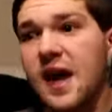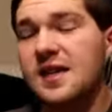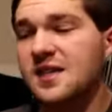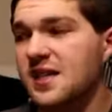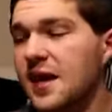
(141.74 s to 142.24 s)
A
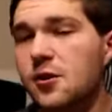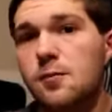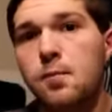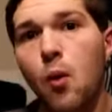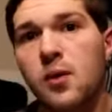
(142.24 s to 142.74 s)

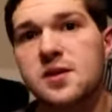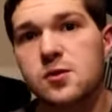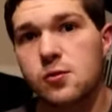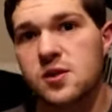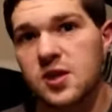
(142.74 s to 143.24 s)
standard point
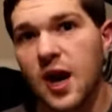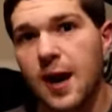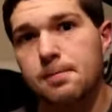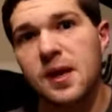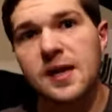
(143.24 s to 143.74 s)
source
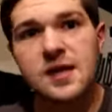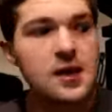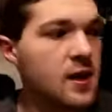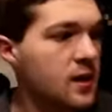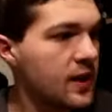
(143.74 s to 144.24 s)
top, like
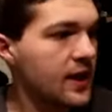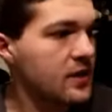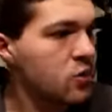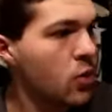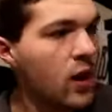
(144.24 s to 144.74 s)
a
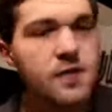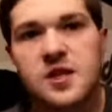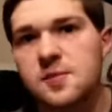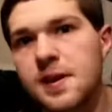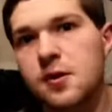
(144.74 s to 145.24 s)

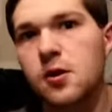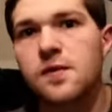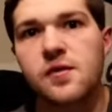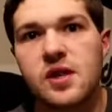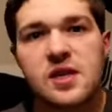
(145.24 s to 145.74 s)
12-inch speaker or a
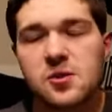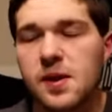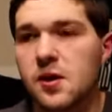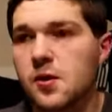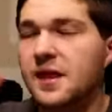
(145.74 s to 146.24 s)
15-inch
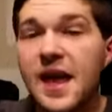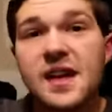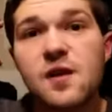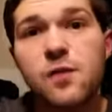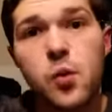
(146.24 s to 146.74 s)
speaker, they
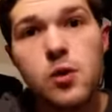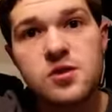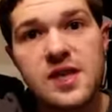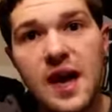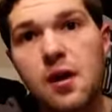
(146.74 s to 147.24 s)
can throw
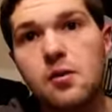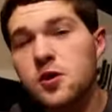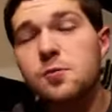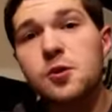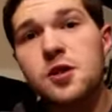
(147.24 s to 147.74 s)
sound.
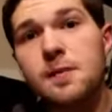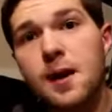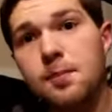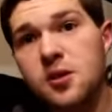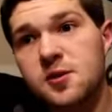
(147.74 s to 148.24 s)
You put them
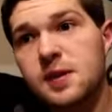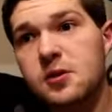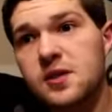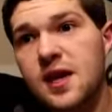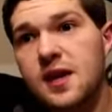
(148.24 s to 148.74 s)
up on a
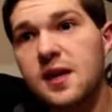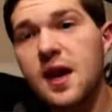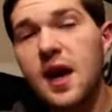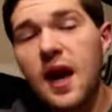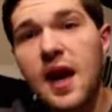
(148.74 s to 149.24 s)
speaker stand
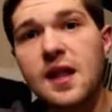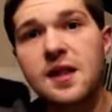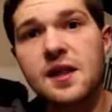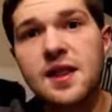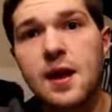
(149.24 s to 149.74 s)

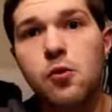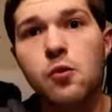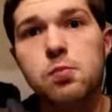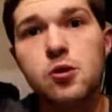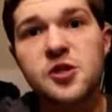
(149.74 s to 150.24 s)
and they
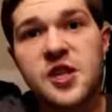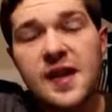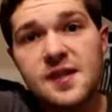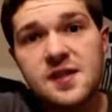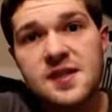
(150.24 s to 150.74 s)
will
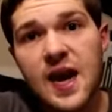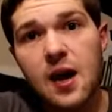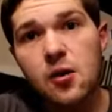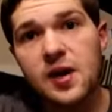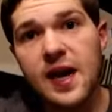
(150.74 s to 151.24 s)
project the
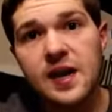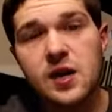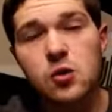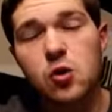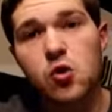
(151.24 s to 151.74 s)
sound and
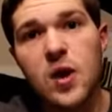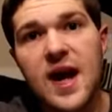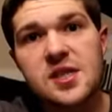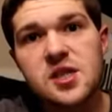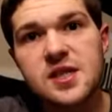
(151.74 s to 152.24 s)
it'll
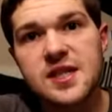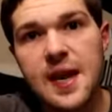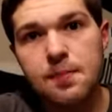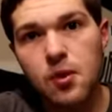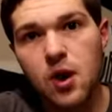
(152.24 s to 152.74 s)
gradually
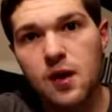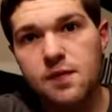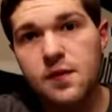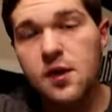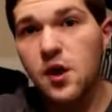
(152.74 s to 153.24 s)
taper off.
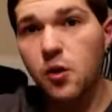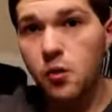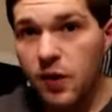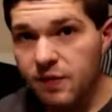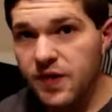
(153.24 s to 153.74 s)

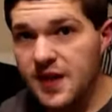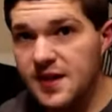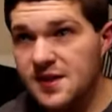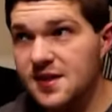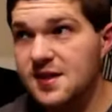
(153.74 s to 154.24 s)
With
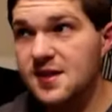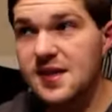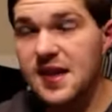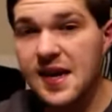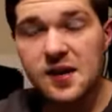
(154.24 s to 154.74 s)
these,
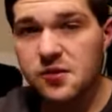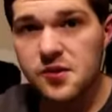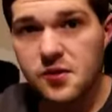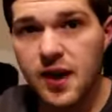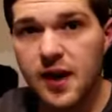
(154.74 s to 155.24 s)
they don't
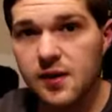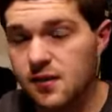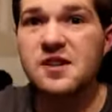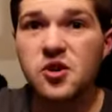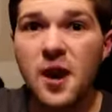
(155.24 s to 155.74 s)
do that.
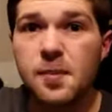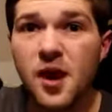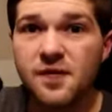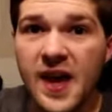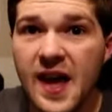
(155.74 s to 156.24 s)
They drop
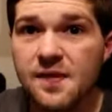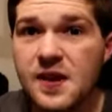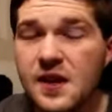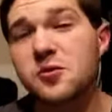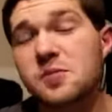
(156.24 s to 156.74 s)
off
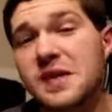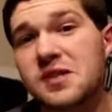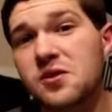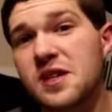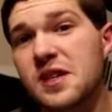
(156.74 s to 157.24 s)
heavy, which
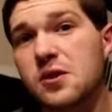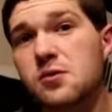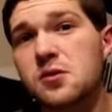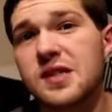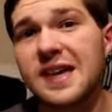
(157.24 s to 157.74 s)
means you need to
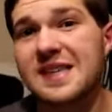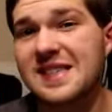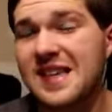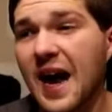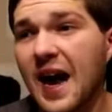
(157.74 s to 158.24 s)
use like
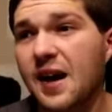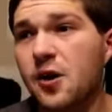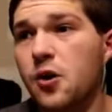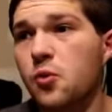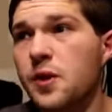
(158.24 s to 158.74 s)
side
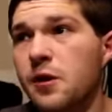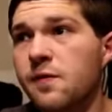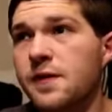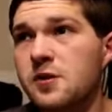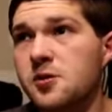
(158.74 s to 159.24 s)
or
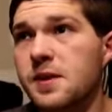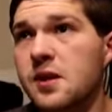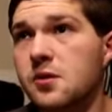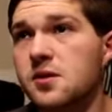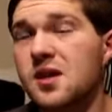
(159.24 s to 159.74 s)
rear fill
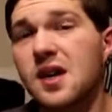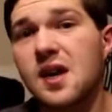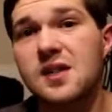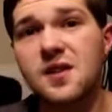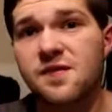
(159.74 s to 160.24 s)
speakers
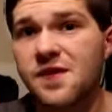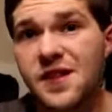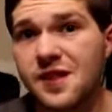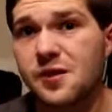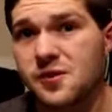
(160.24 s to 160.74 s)
to
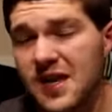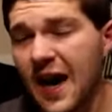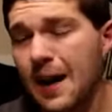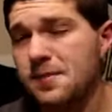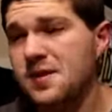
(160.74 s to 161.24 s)
fill in those
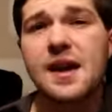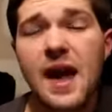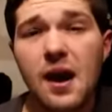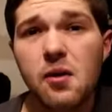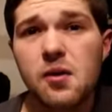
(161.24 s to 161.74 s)
gaps.
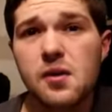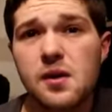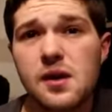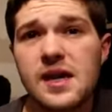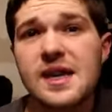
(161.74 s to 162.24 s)
Now,
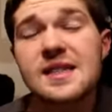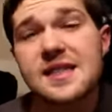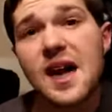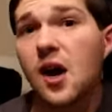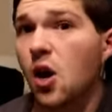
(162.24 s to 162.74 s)

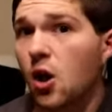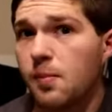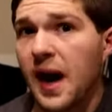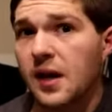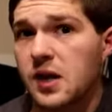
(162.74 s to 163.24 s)
it's not all
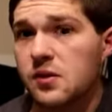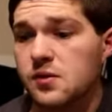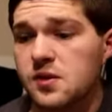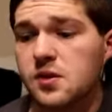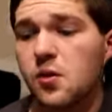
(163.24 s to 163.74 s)
bad
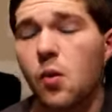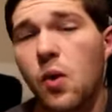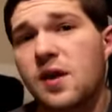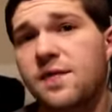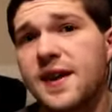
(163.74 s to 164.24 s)
news.
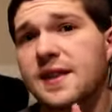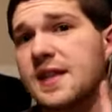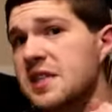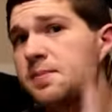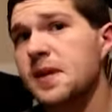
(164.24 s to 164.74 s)
One thing
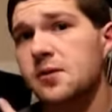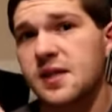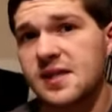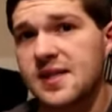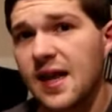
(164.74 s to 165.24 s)
these speakers
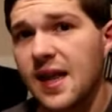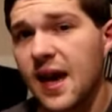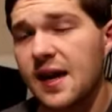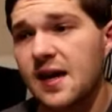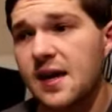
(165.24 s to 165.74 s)
excel
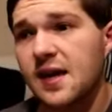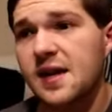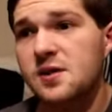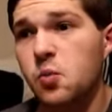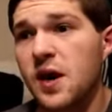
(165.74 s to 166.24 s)
at
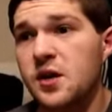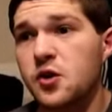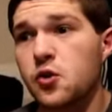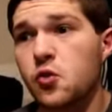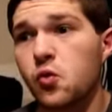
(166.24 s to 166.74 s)
is when
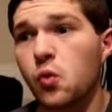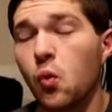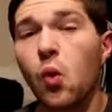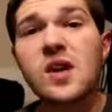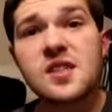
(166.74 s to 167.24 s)
you
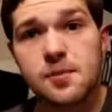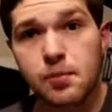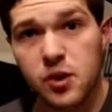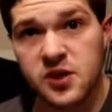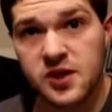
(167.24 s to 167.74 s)
want to
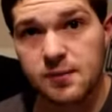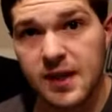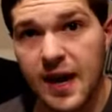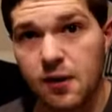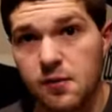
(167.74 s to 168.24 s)
push them
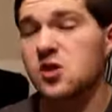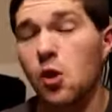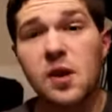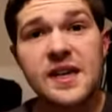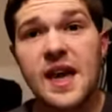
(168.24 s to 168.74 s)
loud.
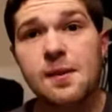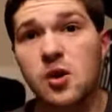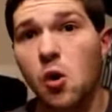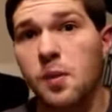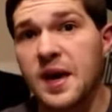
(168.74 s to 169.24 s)
So when it came to
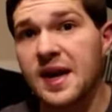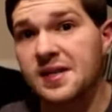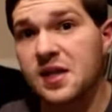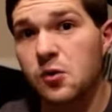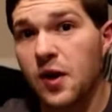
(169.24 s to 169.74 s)
open
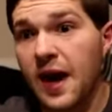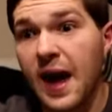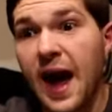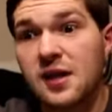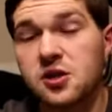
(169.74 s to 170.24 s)
dancing, when I
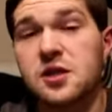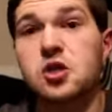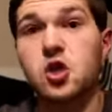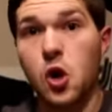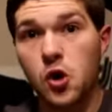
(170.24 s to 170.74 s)
actually
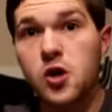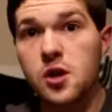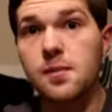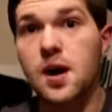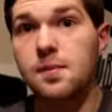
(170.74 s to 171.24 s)
turned
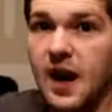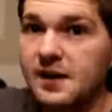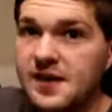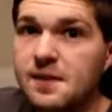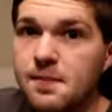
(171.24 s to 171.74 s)
them up, I
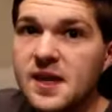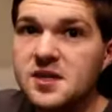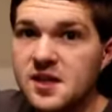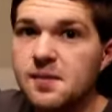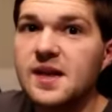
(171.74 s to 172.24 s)
did
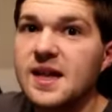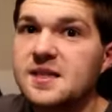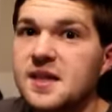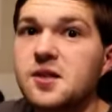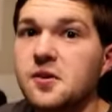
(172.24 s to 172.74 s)
mention in my last
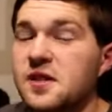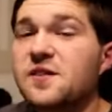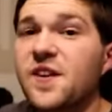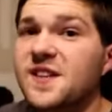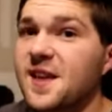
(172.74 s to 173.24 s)
gig log, these
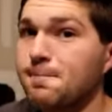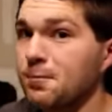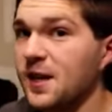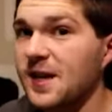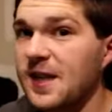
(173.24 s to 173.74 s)
things get
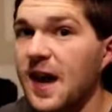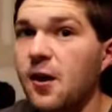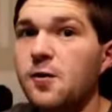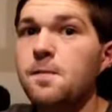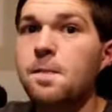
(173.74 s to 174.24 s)
plenty
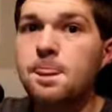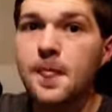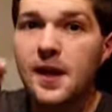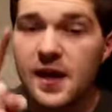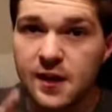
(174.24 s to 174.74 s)
loud
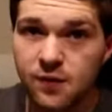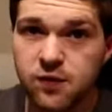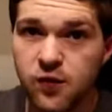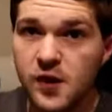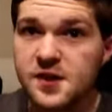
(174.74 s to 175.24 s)
in
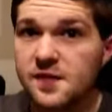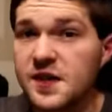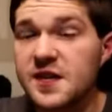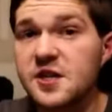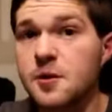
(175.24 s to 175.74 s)
front of the
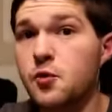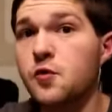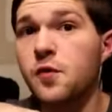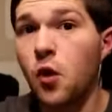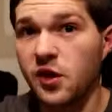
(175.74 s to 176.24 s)
DJ
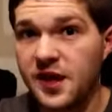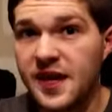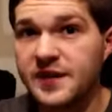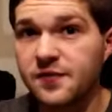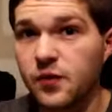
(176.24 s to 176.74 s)
booth on the
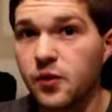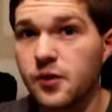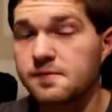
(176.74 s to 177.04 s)
dance floor.